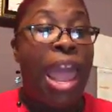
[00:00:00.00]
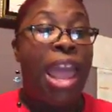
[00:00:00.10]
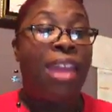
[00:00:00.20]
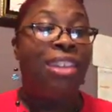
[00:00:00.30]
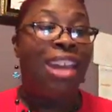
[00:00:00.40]

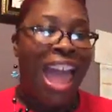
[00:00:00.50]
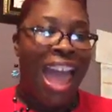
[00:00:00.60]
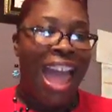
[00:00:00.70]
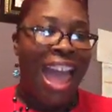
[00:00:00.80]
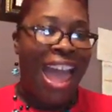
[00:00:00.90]
And
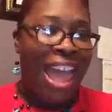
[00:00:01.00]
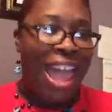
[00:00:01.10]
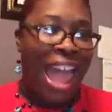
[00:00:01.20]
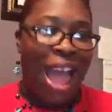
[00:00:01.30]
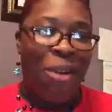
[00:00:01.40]

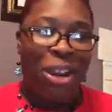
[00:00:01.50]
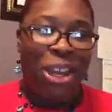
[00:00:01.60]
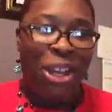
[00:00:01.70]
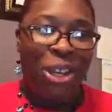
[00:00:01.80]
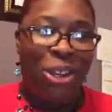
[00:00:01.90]
hi, how are
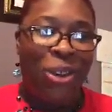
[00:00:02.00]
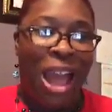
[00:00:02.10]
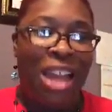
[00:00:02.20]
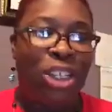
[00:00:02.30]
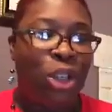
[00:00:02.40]
you?
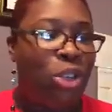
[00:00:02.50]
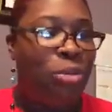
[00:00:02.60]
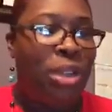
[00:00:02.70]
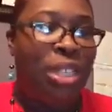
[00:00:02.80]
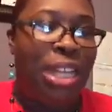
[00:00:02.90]
I sure do
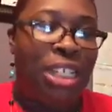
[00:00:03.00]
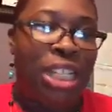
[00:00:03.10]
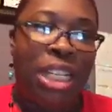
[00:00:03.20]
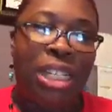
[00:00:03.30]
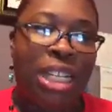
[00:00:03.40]
miss that
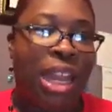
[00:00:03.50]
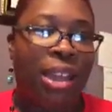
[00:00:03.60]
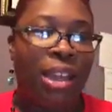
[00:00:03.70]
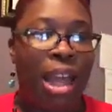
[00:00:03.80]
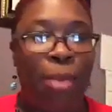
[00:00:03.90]

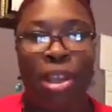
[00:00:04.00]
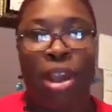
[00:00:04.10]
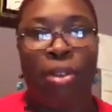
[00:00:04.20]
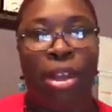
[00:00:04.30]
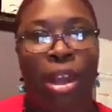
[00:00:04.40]
cheesecake. I'm
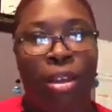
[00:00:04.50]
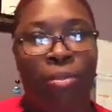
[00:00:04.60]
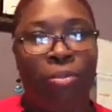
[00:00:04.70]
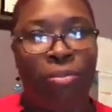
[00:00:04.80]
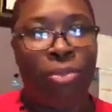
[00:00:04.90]
sorry, y'all.
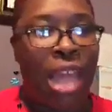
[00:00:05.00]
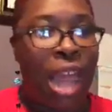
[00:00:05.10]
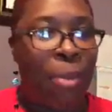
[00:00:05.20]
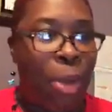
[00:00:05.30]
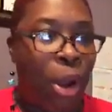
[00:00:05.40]

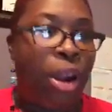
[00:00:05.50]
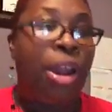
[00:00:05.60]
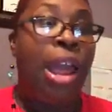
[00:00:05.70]
Sidebar.